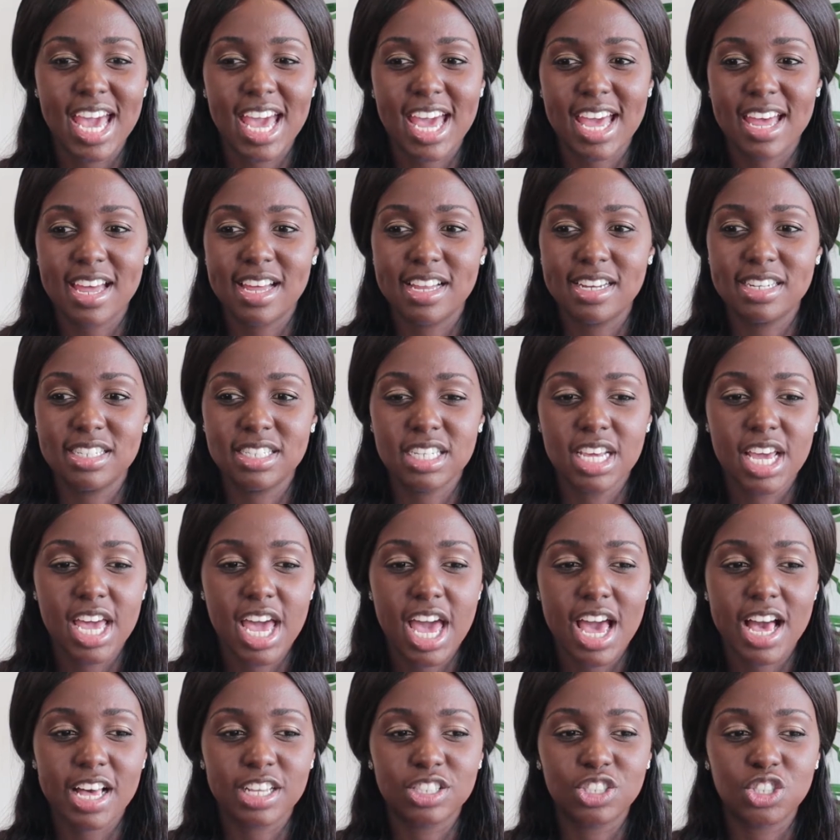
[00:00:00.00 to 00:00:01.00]
And
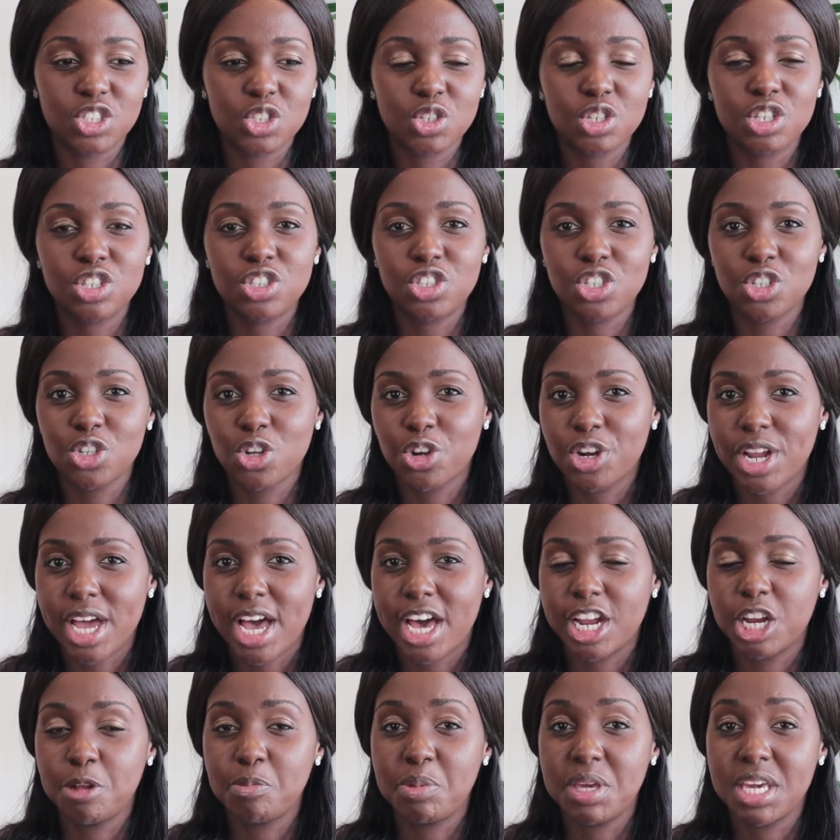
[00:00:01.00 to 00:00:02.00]
as soon as you learn
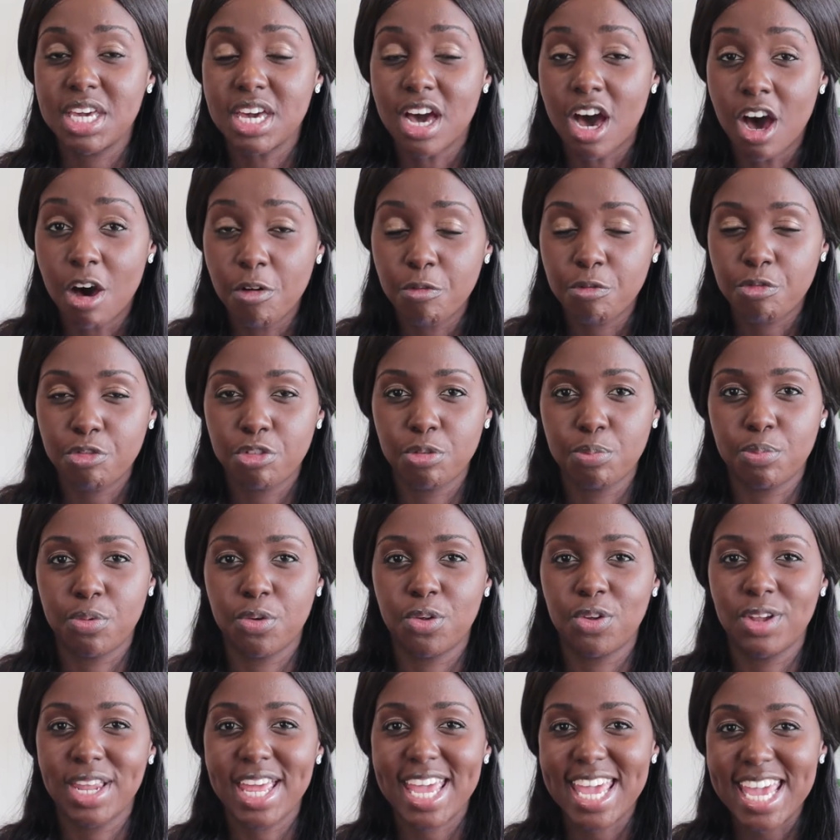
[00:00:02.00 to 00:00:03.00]
how to be
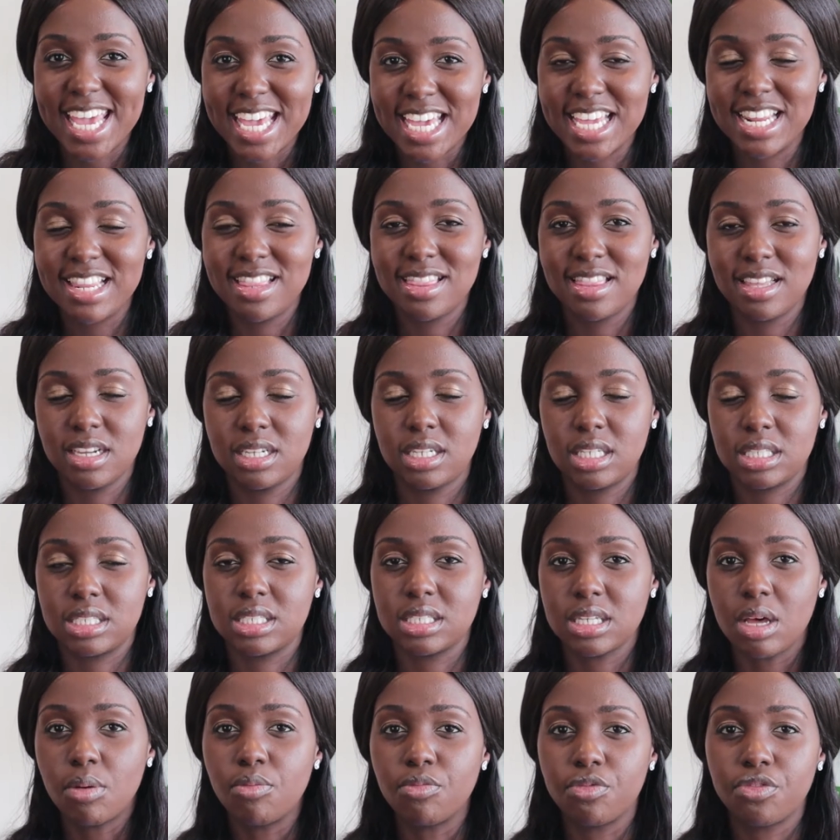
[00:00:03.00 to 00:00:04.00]
comfortable in the
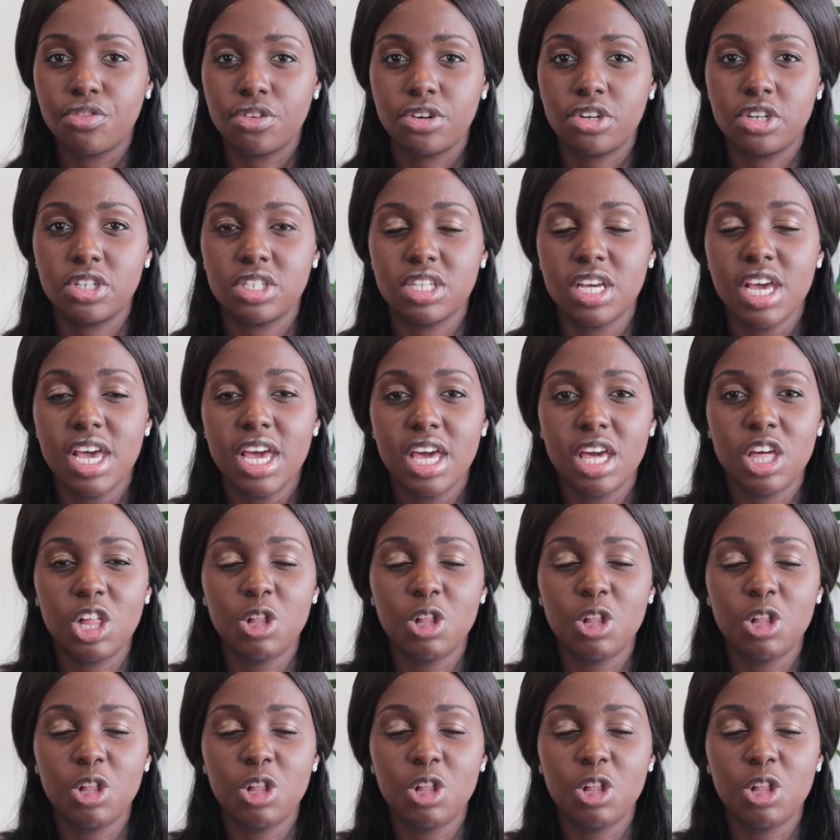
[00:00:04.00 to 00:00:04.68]
discomfort,